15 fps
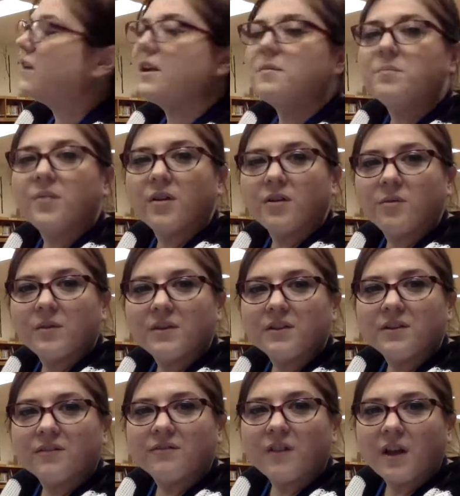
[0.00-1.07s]
right book
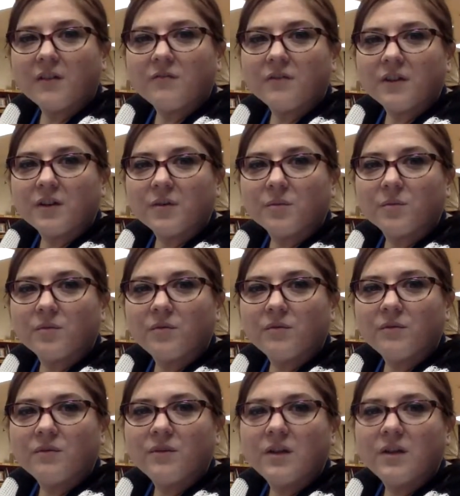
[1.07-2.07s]
with your 5-finger rule.